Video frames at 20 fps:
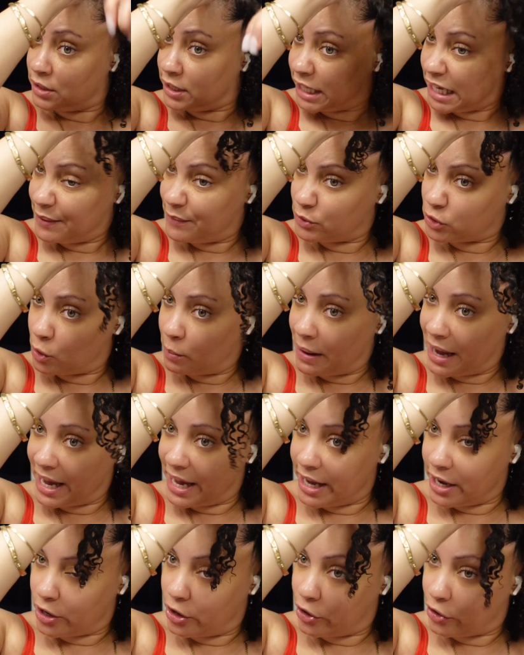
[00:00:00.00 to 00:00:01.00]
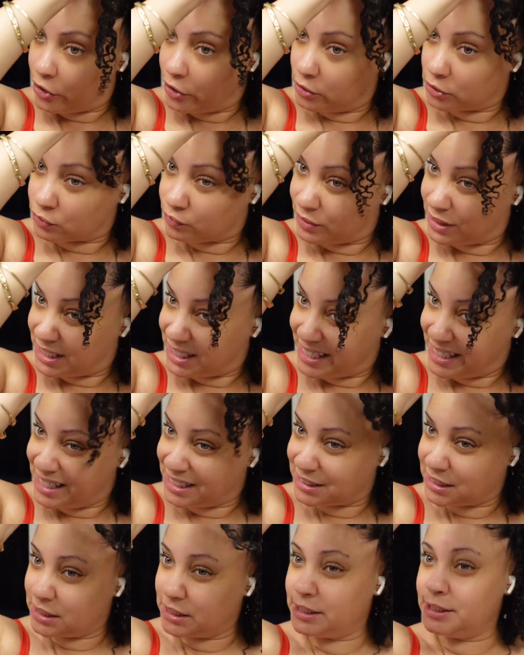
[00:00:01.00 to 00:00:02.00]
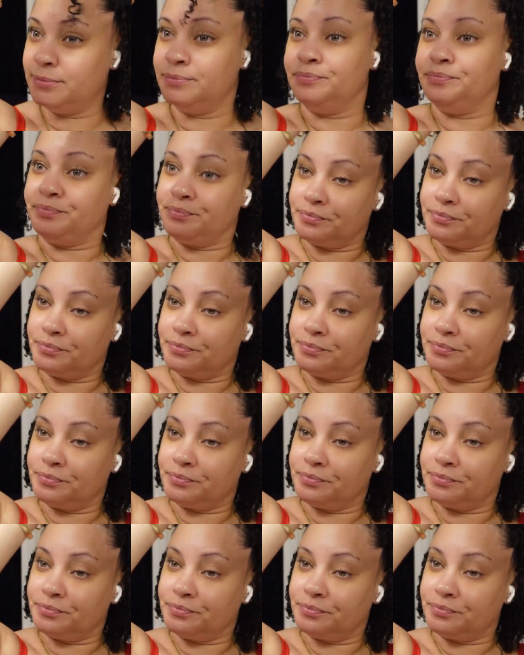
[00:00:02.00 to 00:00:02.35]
Even though my hair curls really easily,